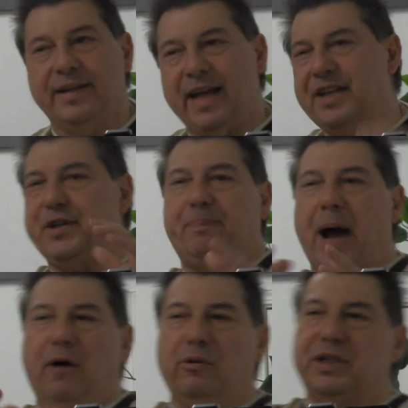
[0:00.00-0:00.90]
That's a
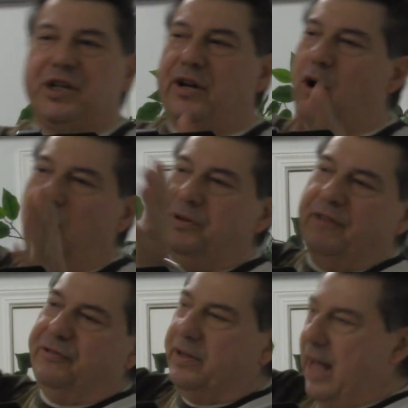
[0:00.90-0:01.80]
powerless on a whole
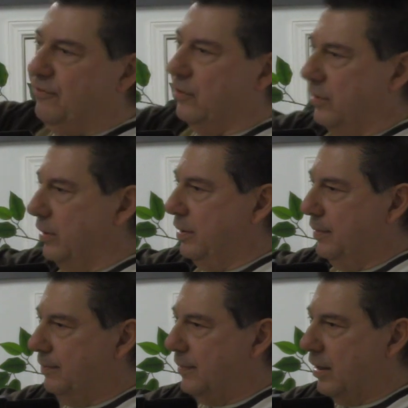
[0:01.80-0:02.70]
different level.
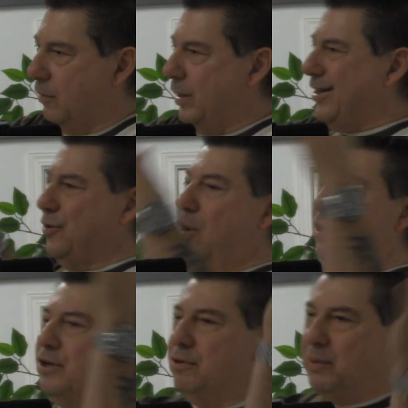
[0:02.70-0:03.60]
We could
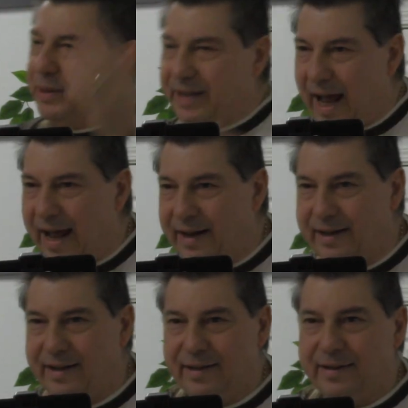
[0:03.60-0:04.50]
all agree with
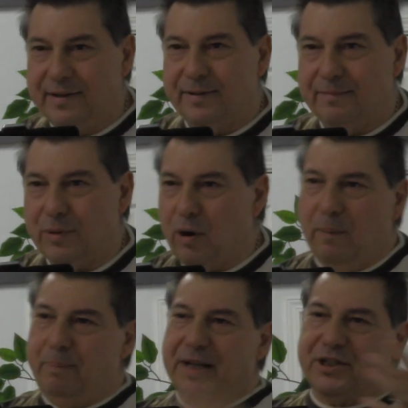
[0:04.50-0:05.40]
that.
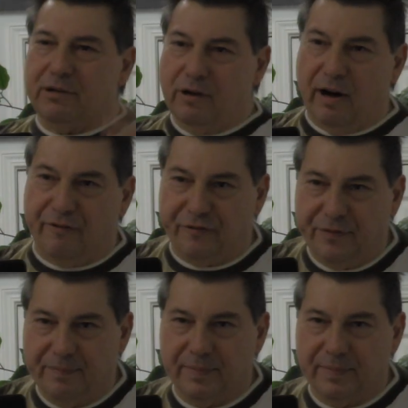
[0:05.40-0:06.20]
All bets are off.